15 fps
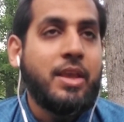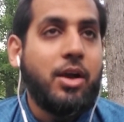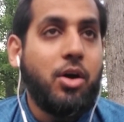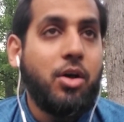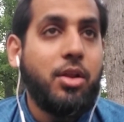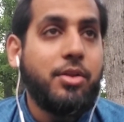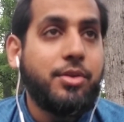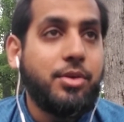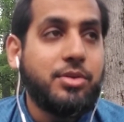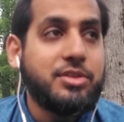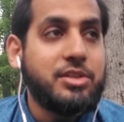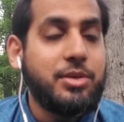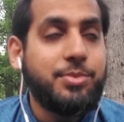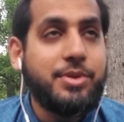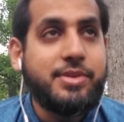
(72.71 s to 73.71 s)
although
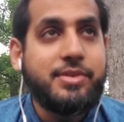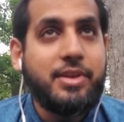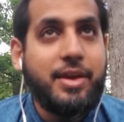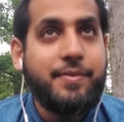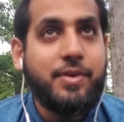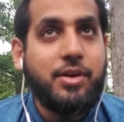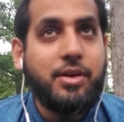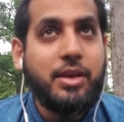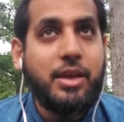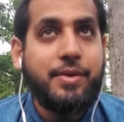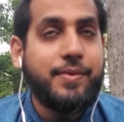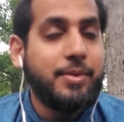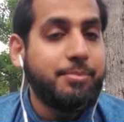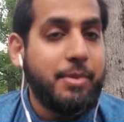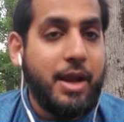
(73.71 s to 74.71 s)
she was never
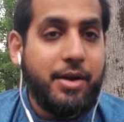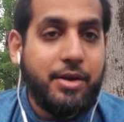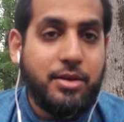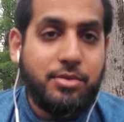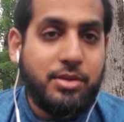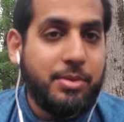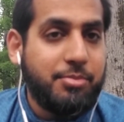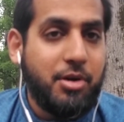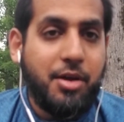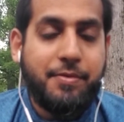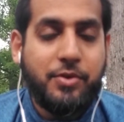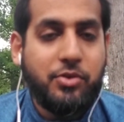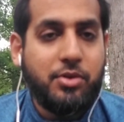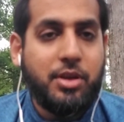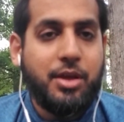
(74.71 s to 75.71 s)
even married to the
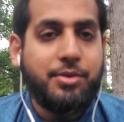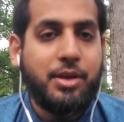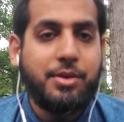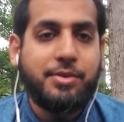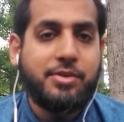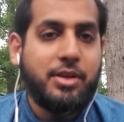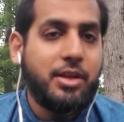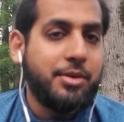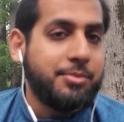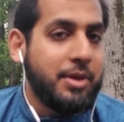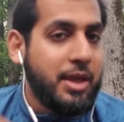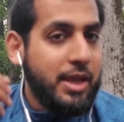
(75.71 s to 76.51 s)
Prophet sallallahu alaihi wasallam